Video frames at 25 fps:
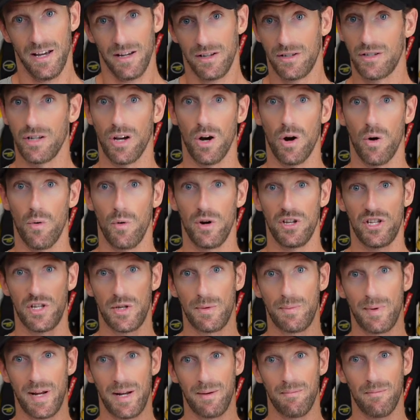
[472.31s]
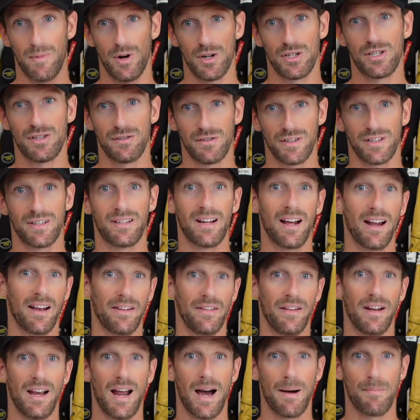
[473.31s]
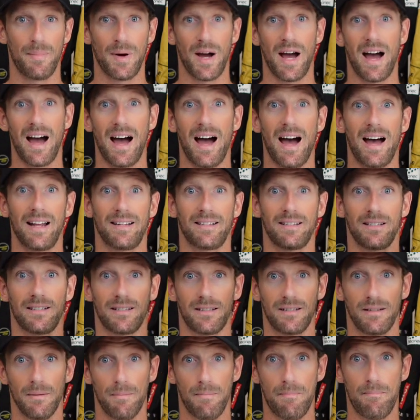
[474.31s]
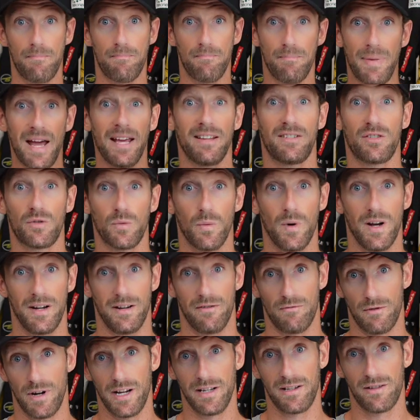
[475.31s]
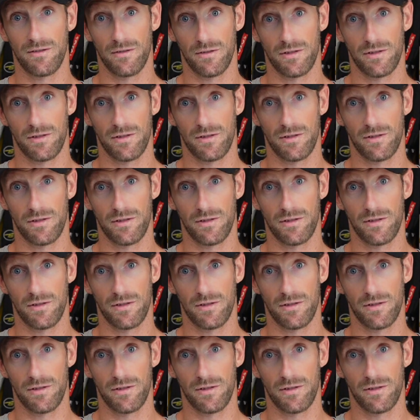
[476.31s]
So we spend most of the lap at the best one, right?